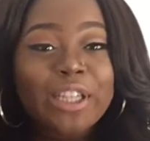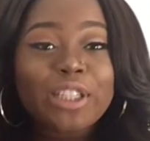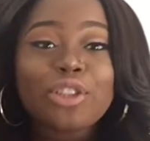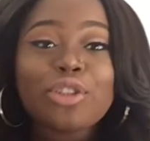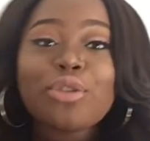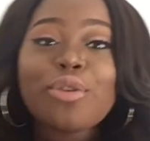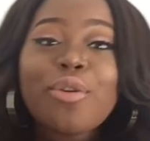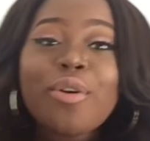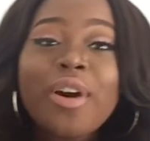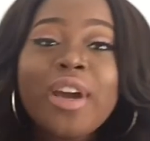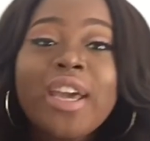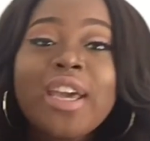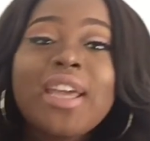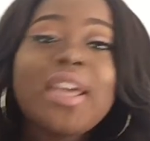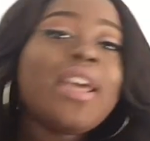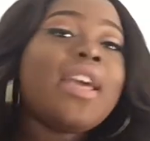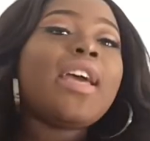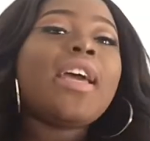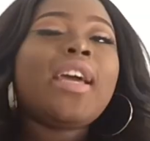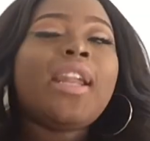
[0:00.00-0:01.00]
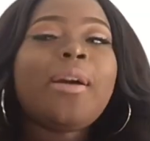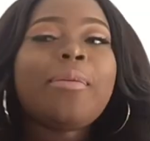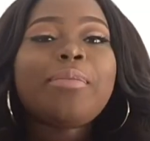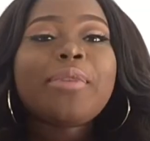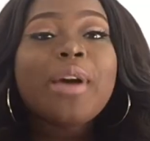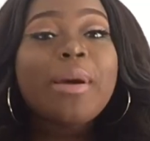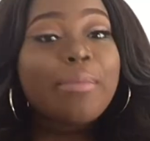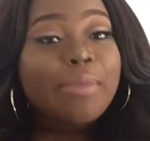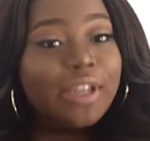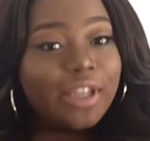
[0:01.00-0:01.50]
Troy, and I'm
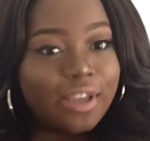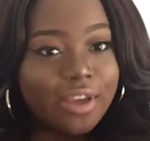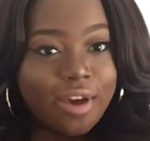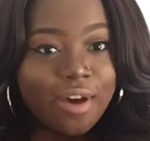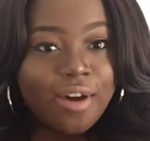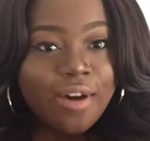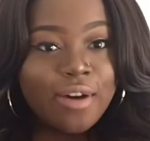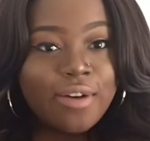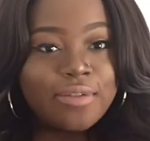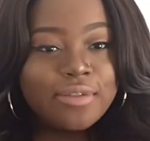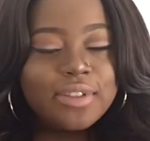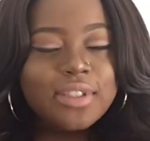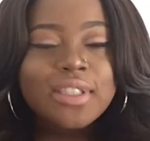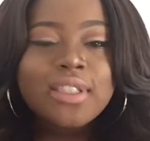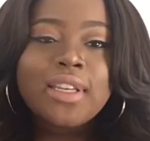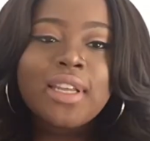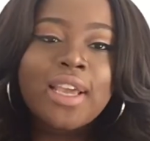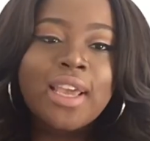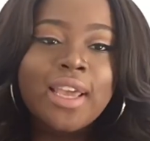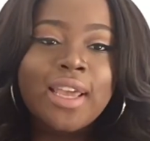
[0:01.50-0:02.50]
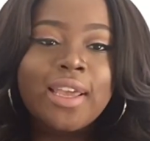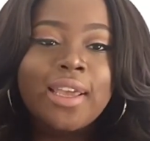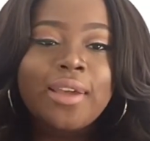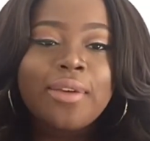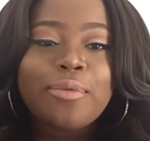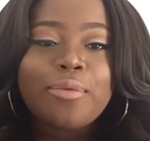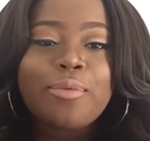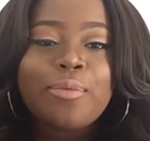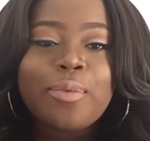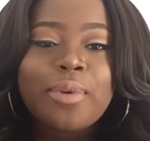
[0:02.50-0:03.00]
coming to y'all
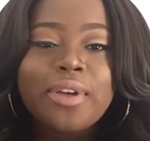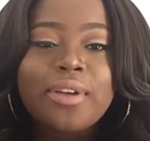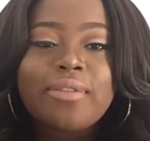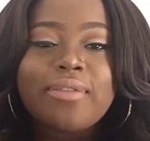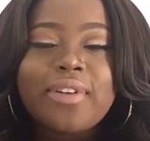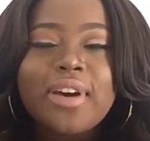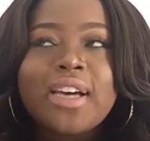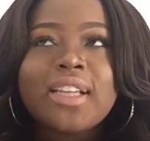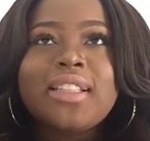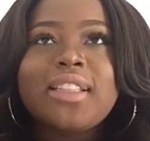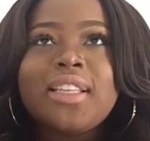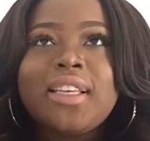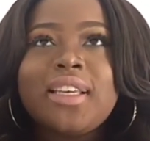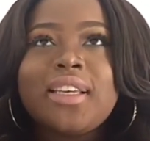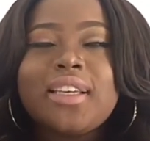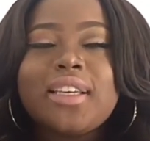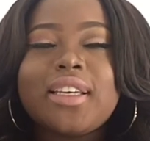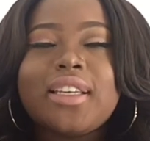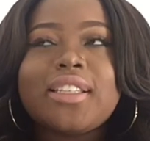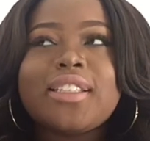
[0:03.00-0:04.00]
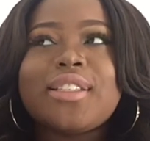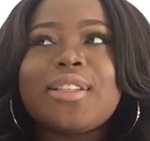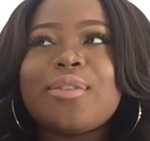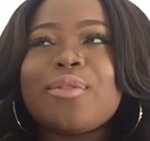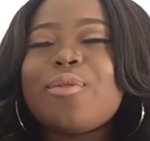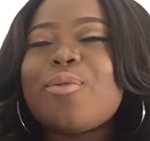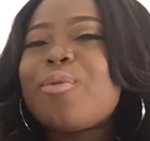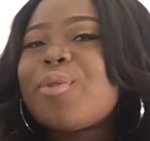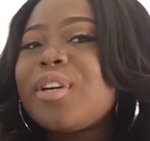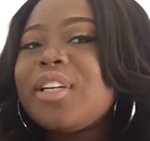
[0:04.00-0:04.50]
today with, I think it's the
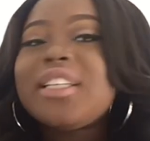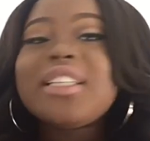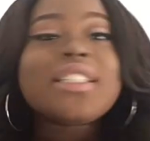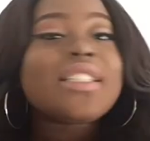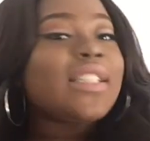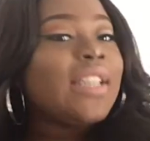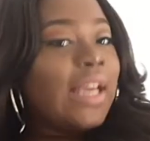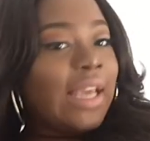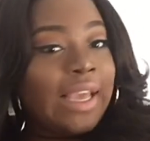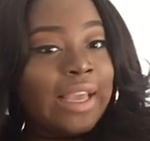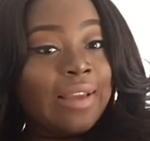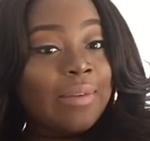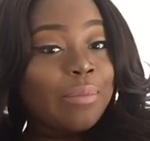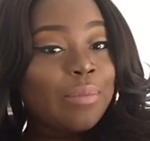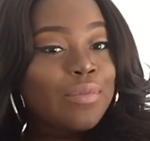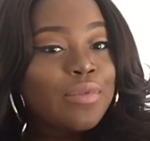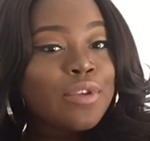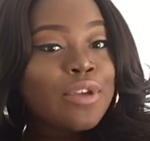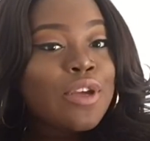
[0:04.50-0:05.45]
corniest name